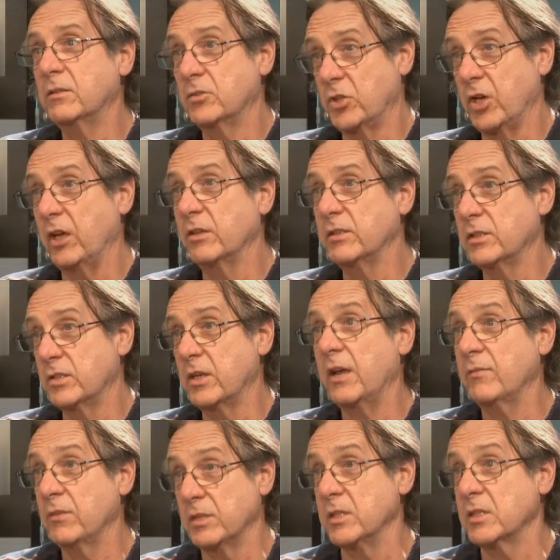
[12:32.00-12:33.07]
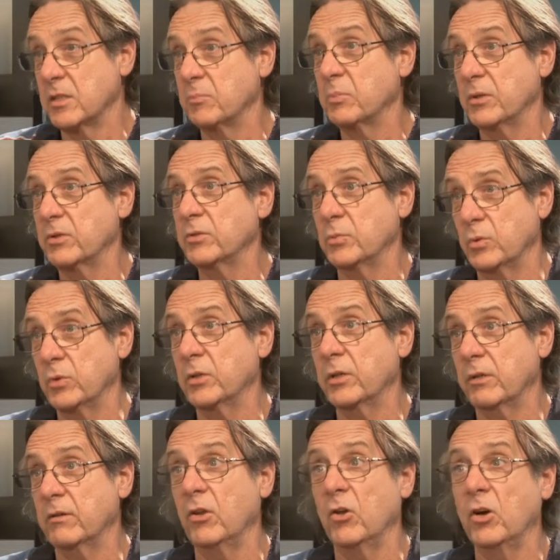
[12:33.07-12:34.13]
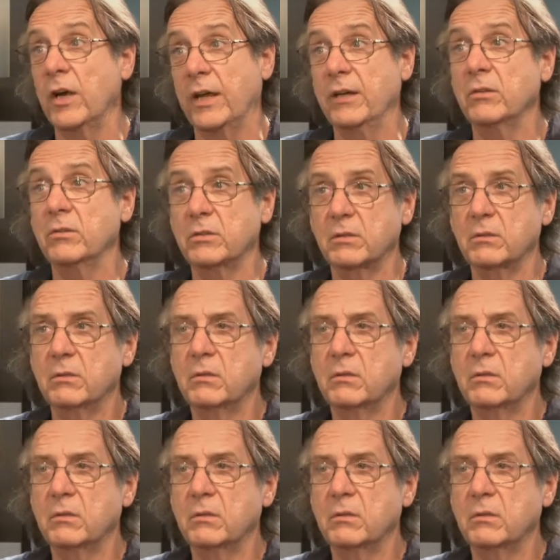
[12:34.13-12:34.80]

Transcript: challenge, to have the discipline to work long hours.